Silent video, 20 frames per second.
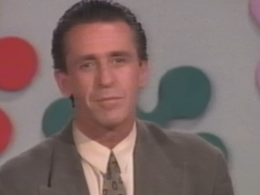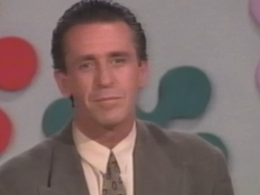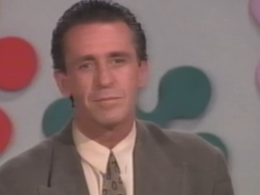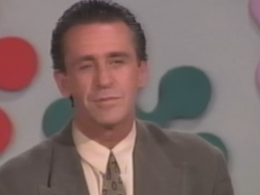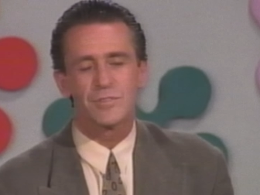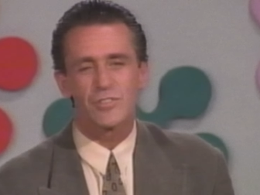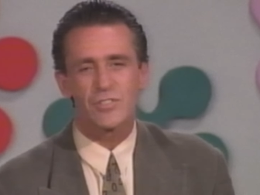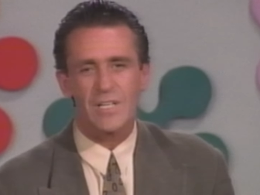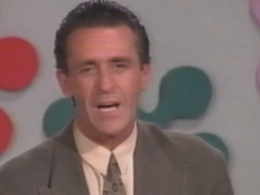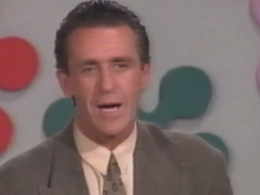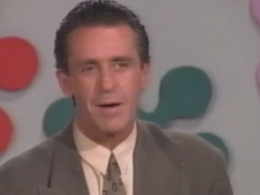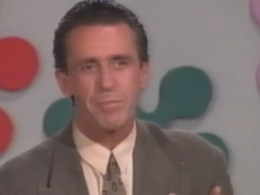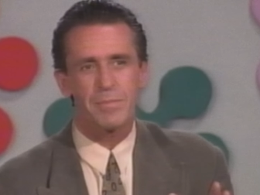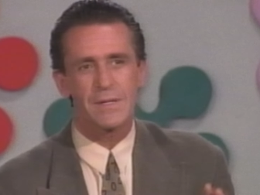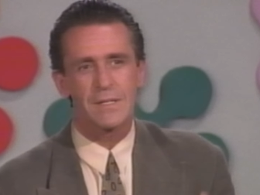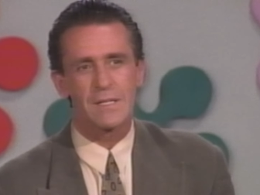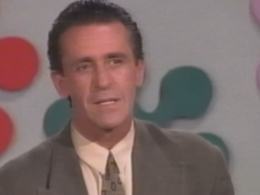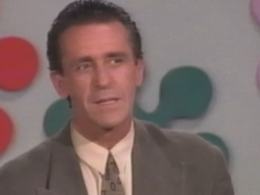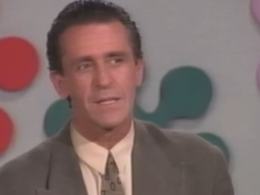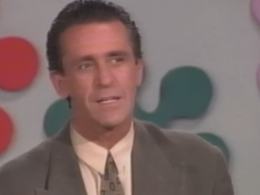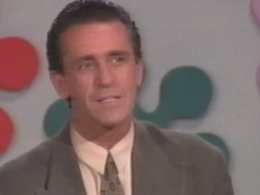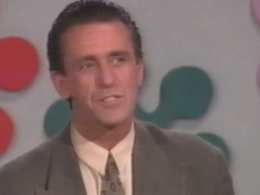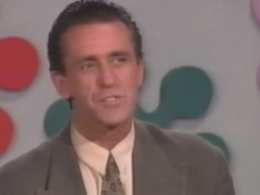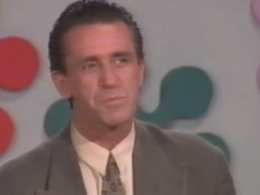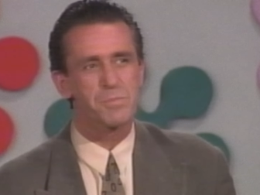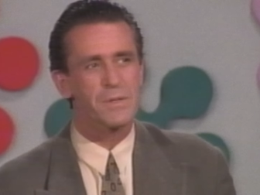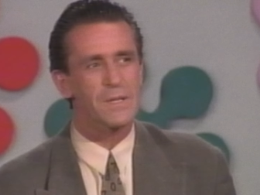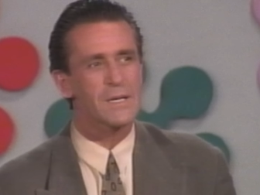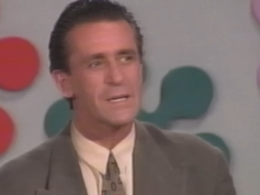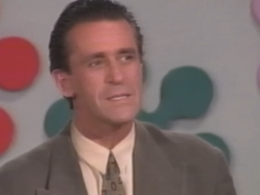Stop at Clint's
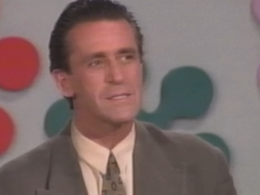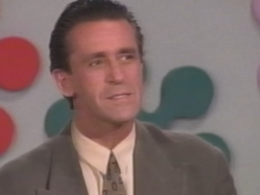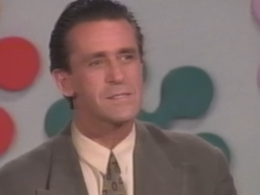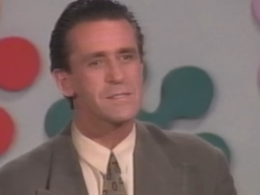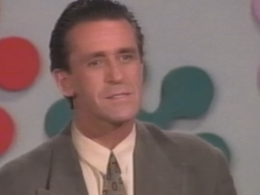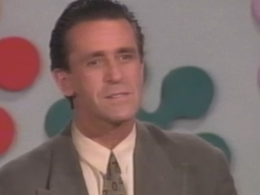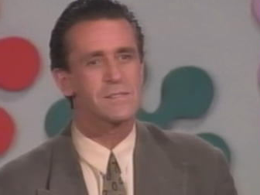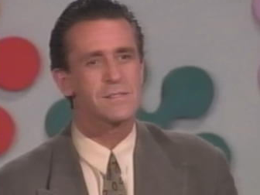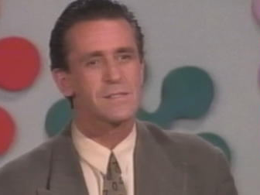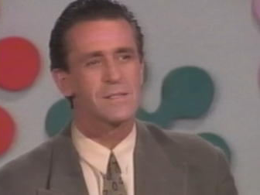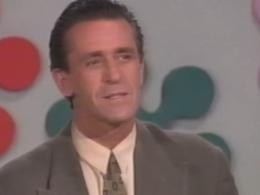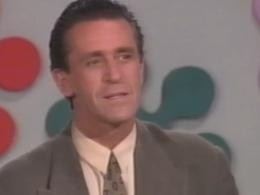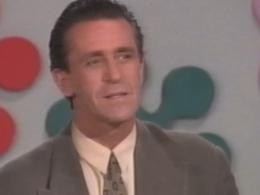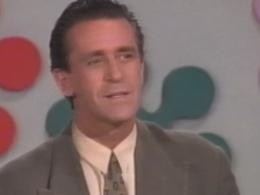place,